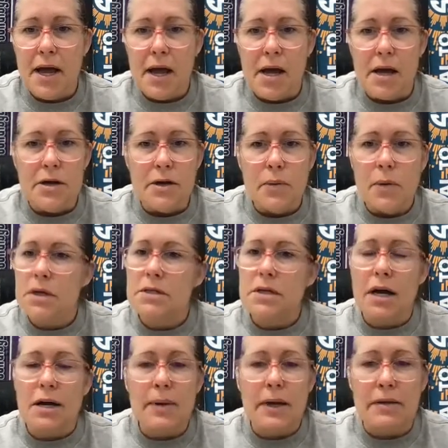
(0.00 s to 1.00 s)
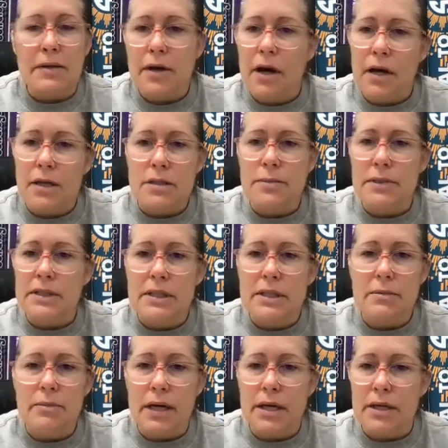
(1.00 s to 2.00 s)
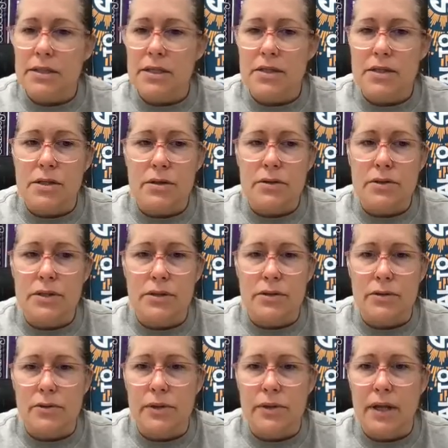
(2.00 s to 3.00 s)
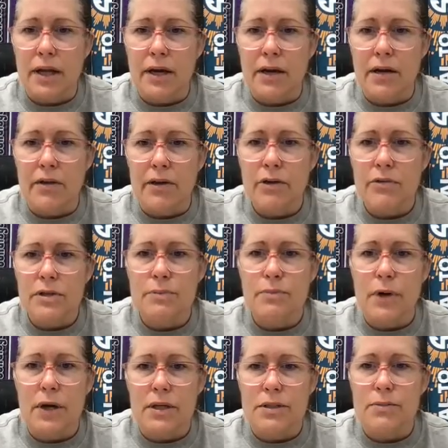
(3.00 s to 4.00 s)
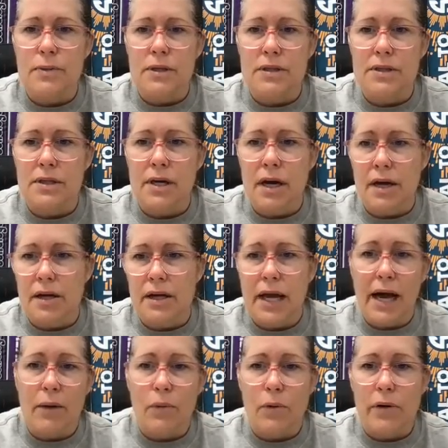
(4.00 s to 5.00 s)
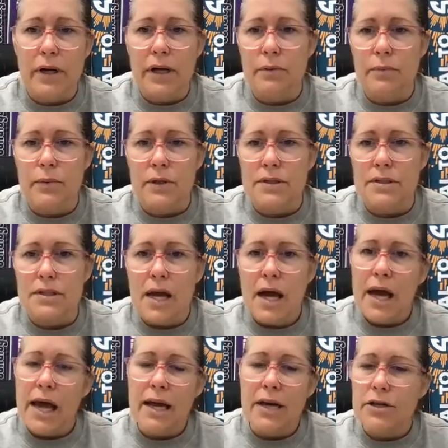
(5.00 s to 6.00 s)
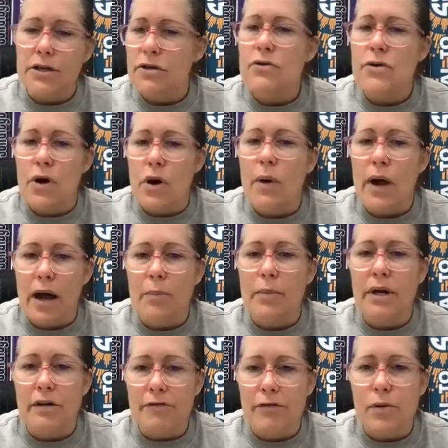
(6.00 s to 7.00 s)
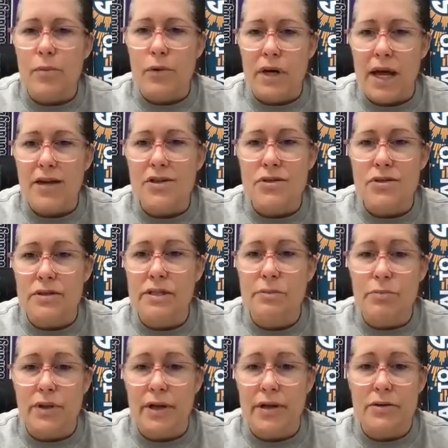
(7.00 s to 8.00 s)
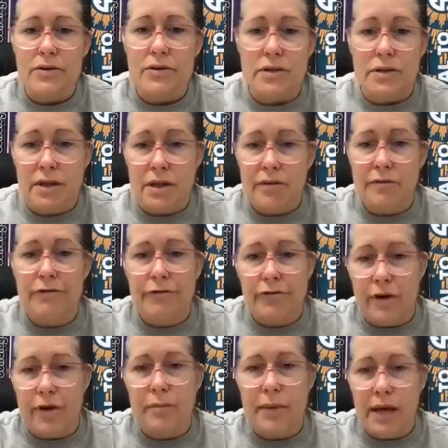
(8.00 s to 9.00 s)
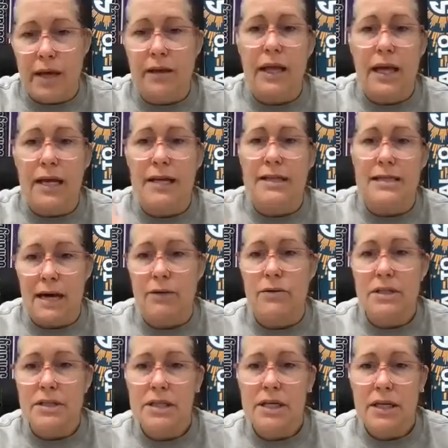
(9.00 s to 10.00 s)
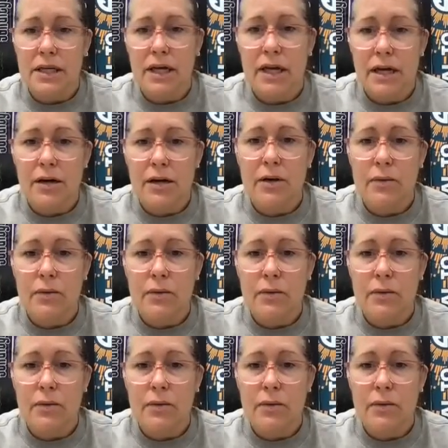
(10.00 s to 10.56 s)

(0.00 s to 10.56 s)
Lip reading: And you want to talk about the consummate teammates, it's those two. And their response was not, yeah, we're in, was, hey, do you know how many former national team players live from LA down to San Diego?